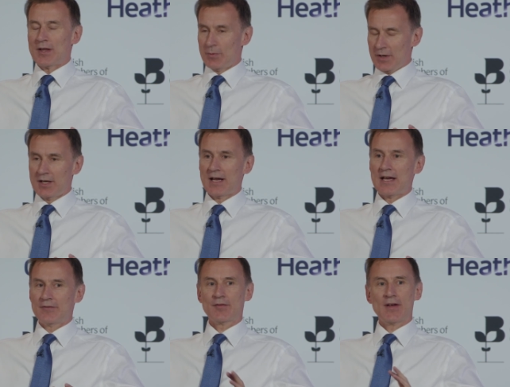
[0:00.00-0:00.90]
whether we're going to
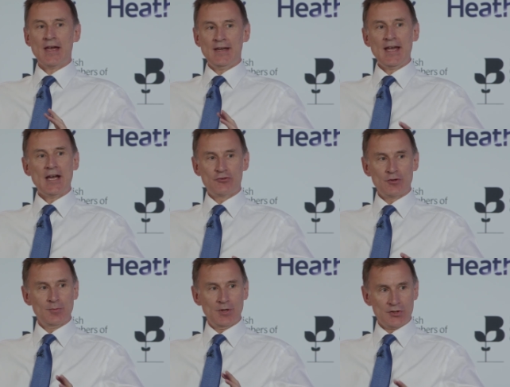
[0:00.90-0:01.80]
have any
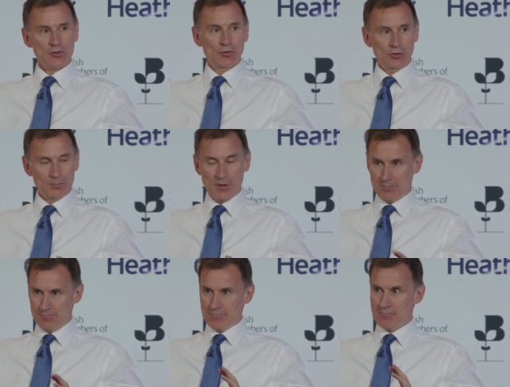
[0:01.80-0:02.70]
headroom at all, but
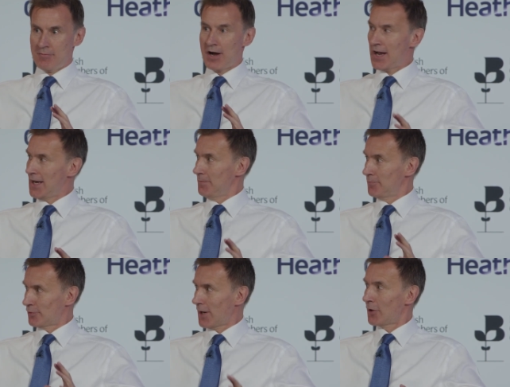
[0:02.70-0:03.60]
my
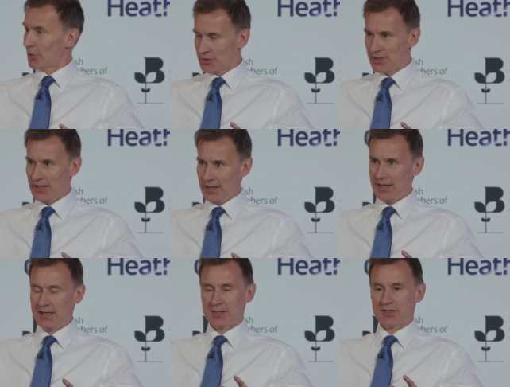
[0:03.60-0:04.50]
priority
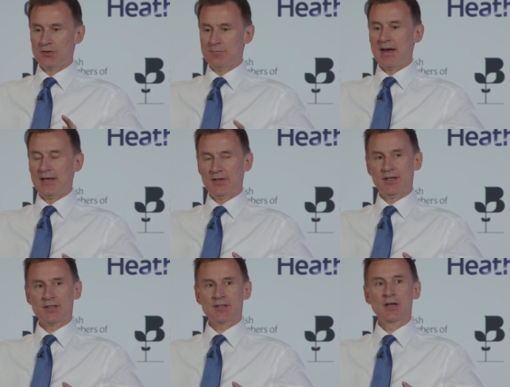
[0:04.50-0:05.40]
is to make
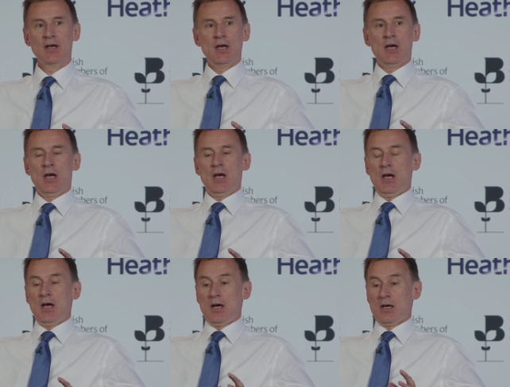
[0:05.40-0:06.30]
this,
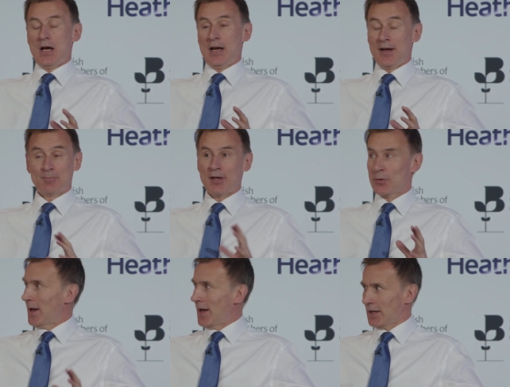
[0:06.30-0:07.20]
and I, by
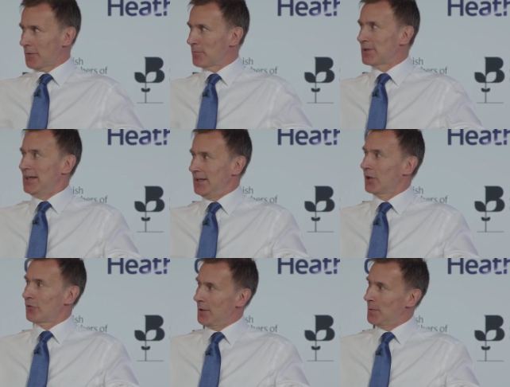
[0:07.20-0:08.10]
the way, I completely
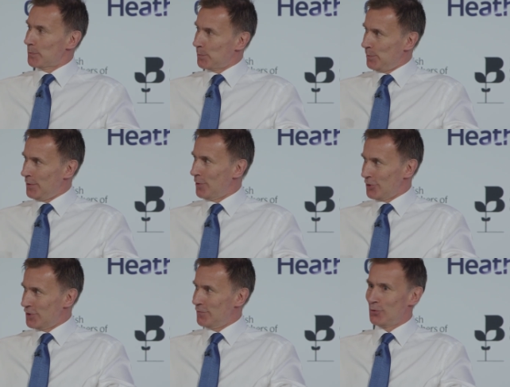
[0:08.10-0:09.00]
agree with
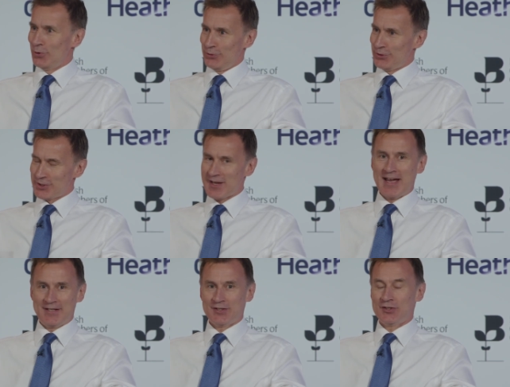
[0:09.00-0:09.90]
what Siobhan
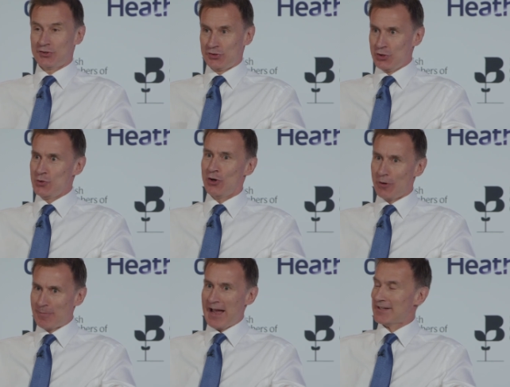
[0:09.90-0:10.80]
said, do
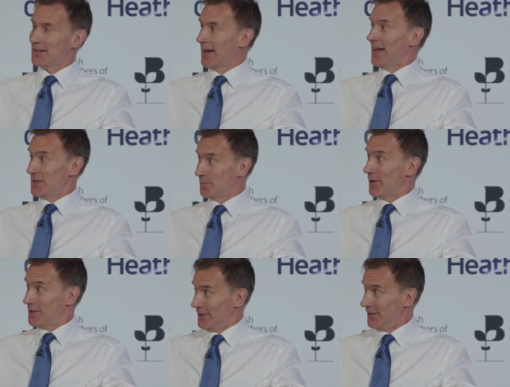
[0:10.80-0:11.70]
not bet against
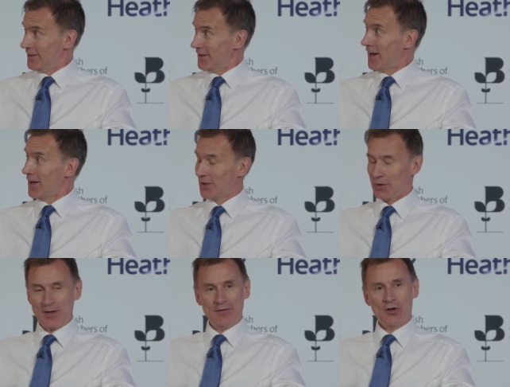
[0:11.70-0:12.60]
Britain. I
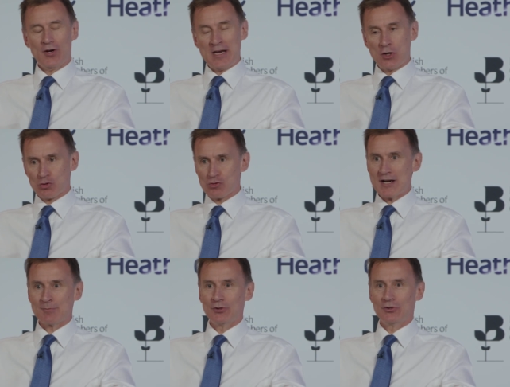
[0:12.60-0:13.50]
think we have got
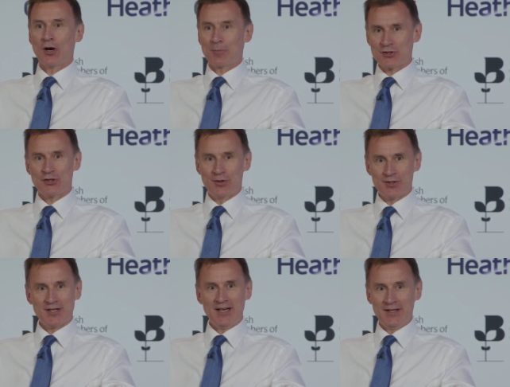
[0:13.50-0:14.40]
incredible
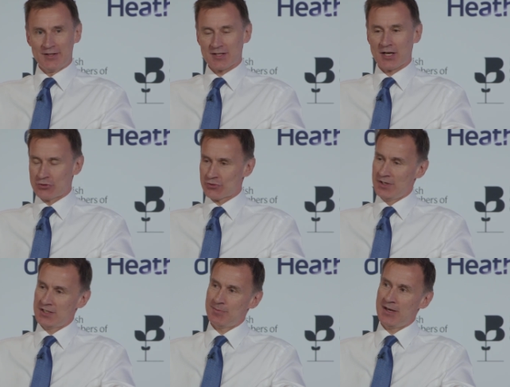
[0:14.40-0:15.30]
opportunity in this
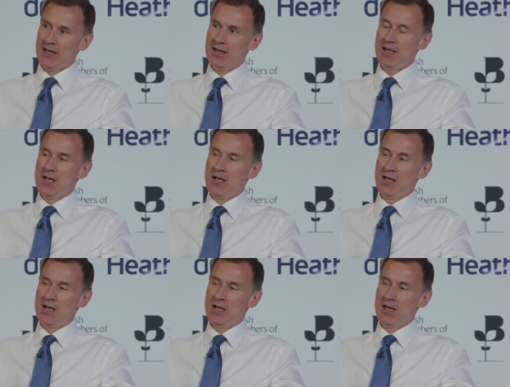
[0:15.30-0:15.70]
country to be